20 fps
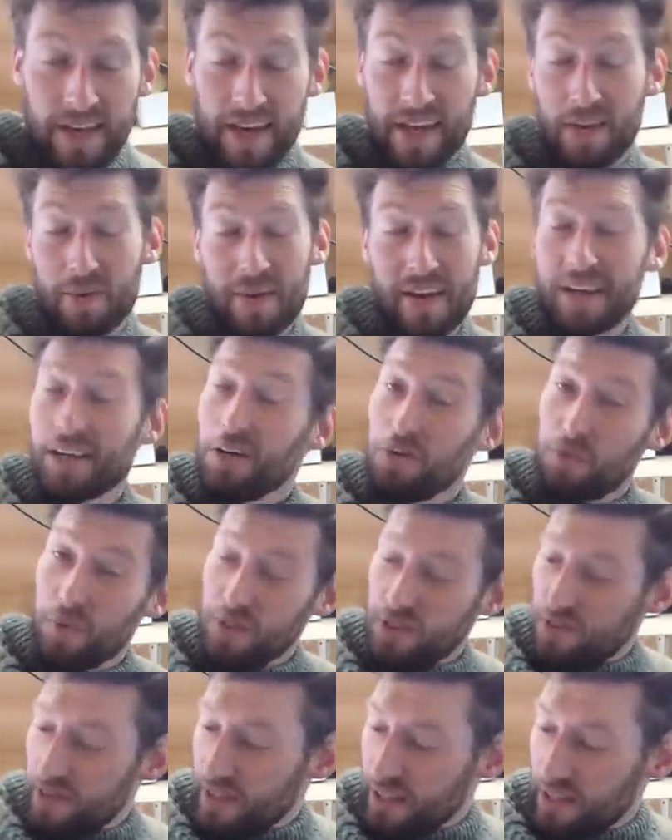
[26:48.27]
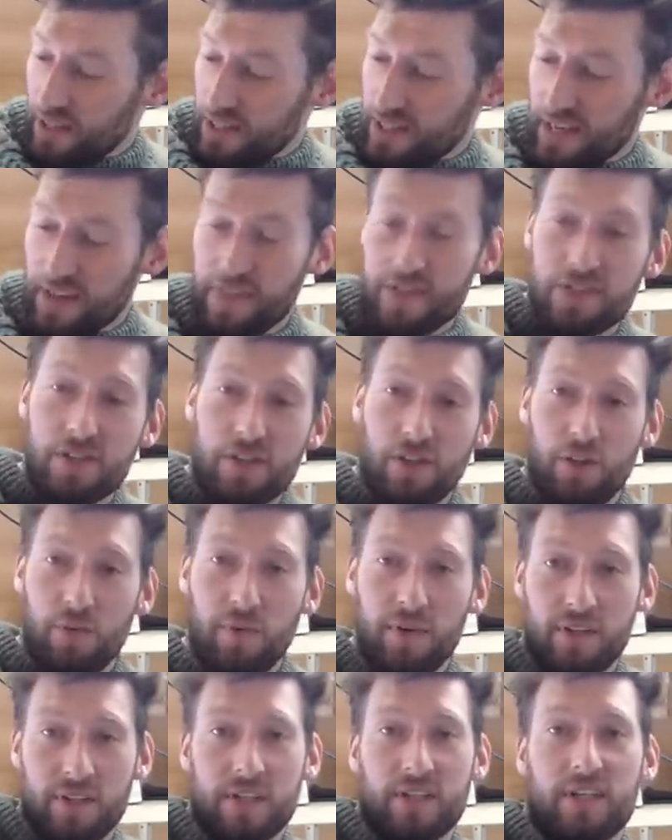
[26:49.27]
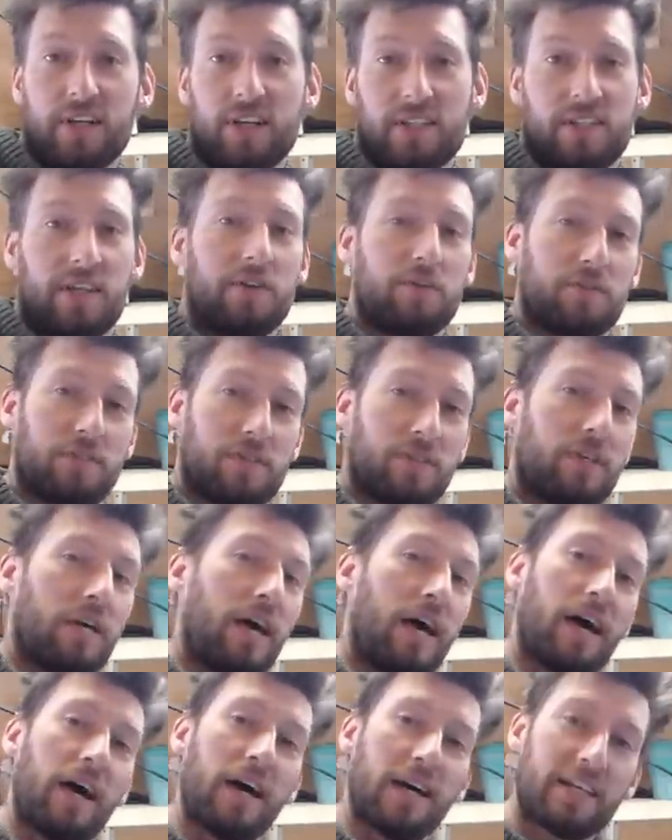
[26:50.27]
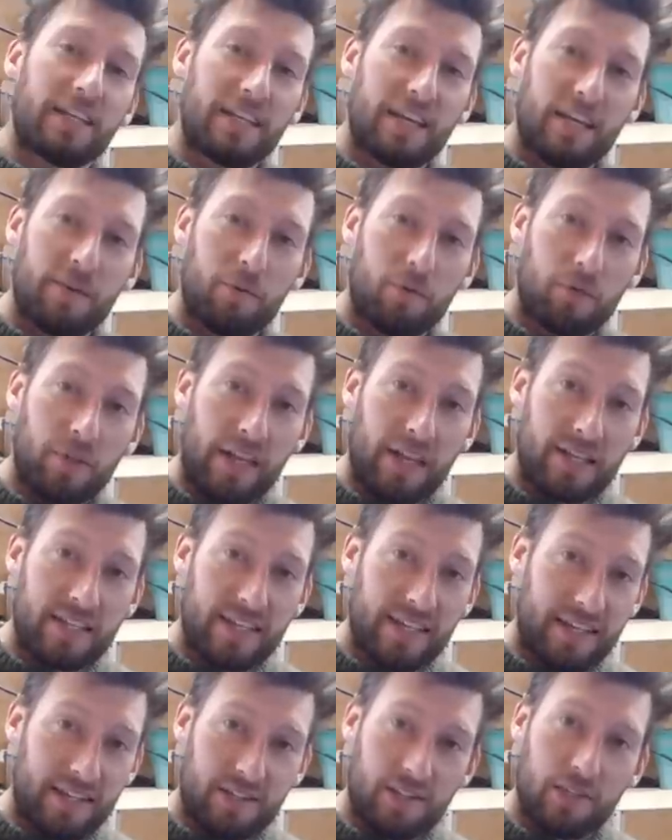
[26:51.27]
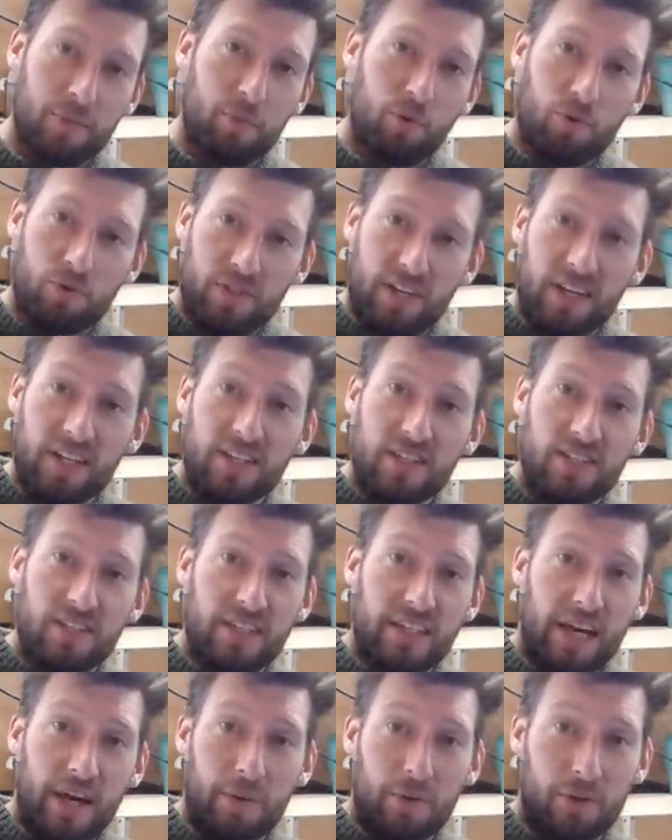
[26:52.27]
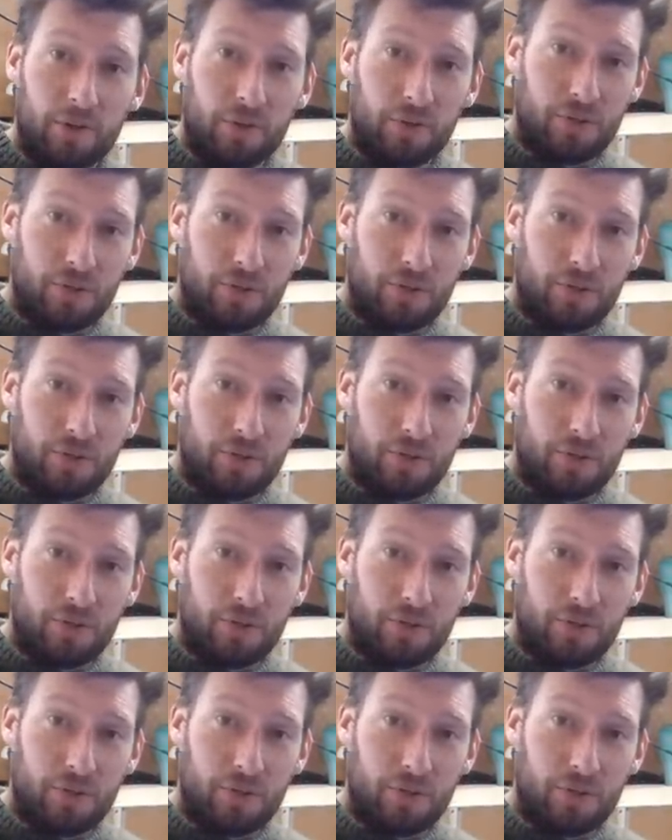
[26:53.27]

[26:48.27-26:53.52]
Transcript: Anyway, enough littering, let's get this other one cut out and uh, we'll then take it to the boat and see how it